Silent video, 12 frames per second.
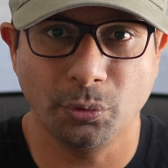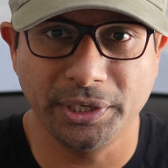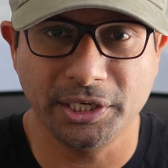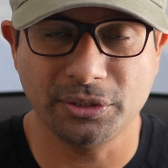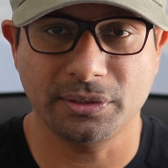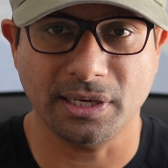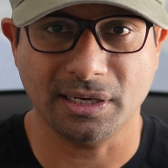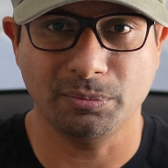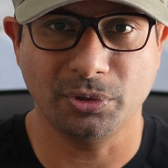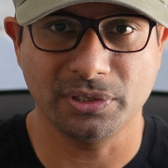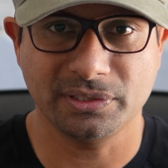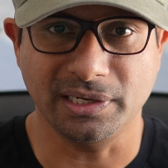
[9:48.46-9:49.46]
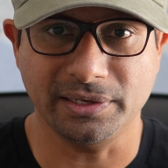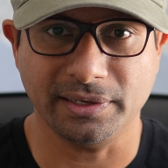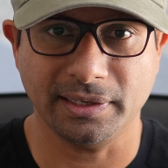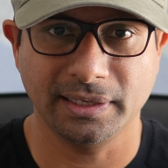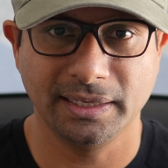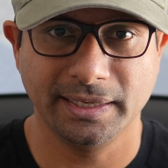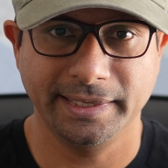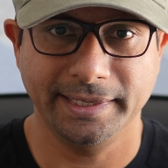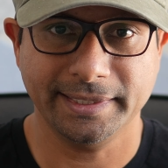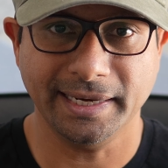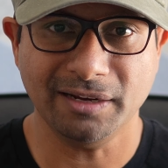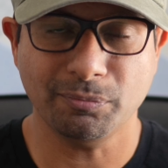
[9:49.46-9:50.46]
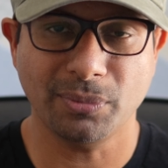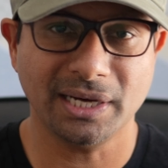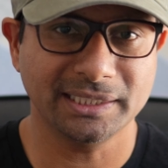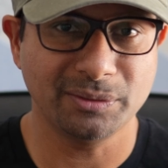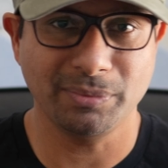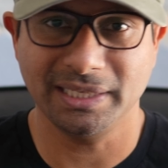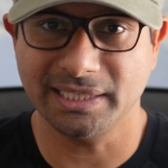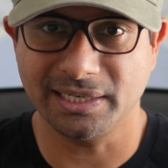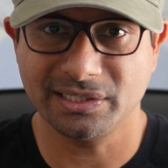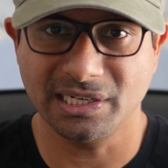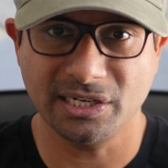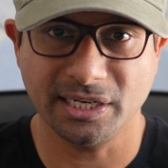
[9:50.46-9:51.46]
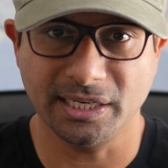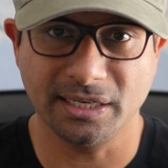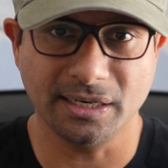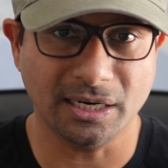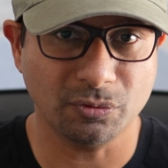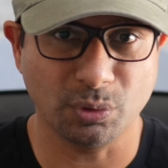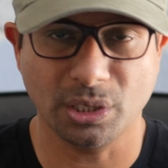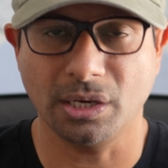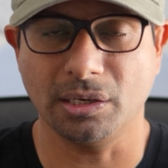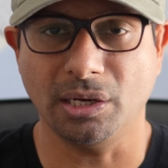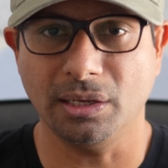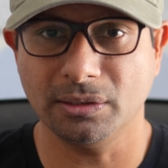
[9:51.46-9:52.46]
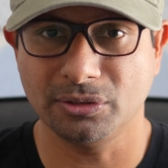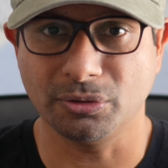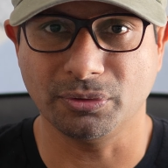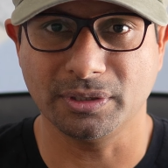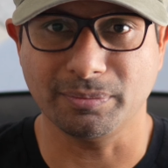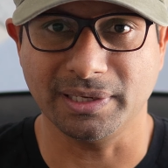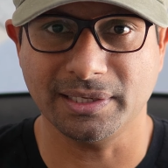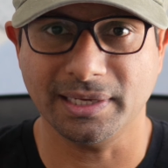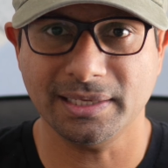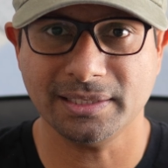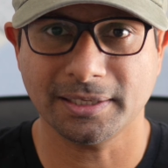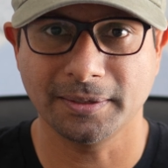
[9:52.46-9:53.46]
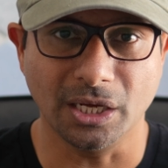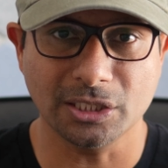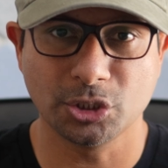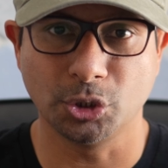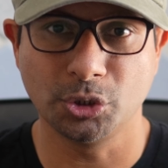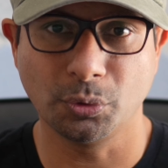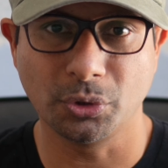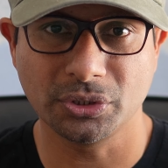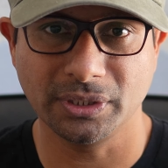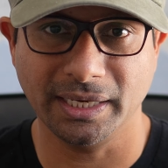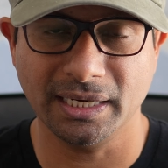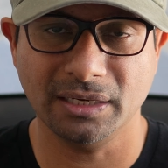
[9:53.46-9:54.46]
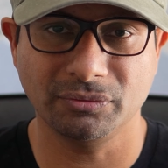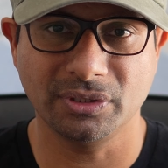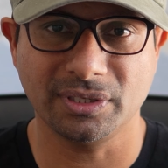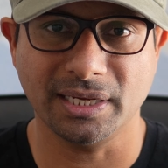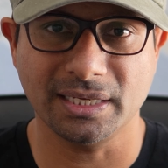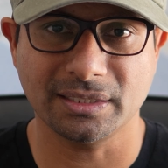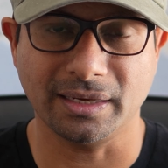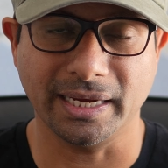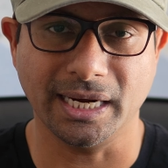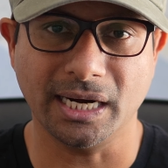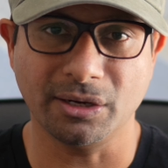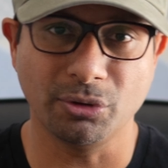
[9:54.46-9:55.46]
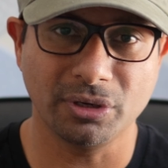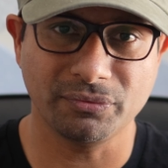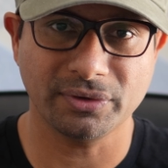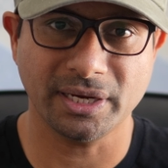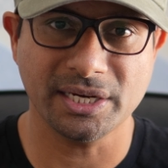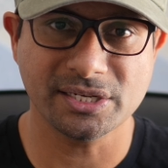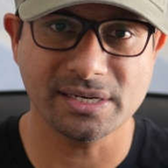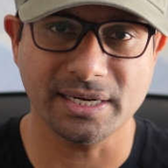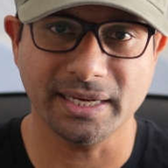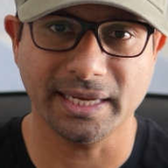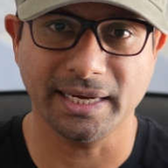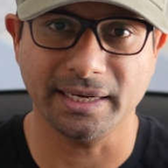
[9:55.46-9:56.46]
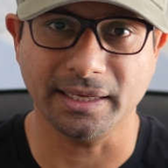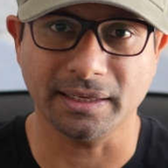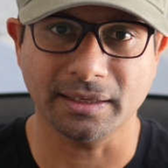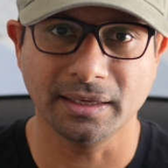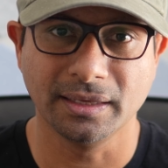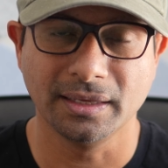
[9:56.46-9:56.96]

we need to talk about Sentry. It kind of bothered me that Sentry did not work at all toward my test. Also, towards the end of the test, I got a notification indicating